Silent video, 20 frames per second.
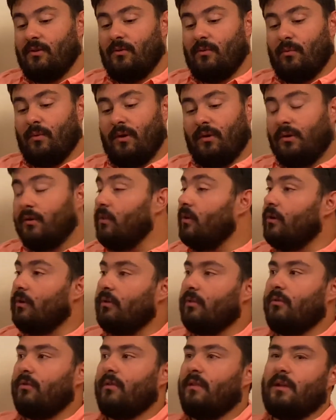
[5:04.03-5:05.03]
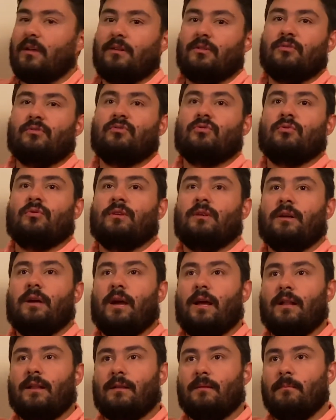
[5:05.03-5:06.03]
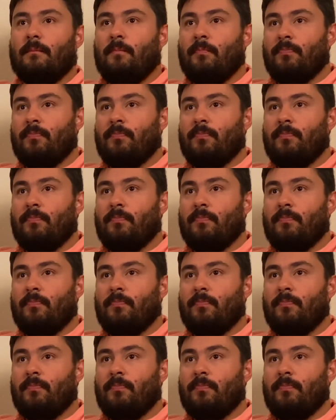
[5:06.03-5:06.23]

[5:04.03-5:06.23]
what you learn through the industry and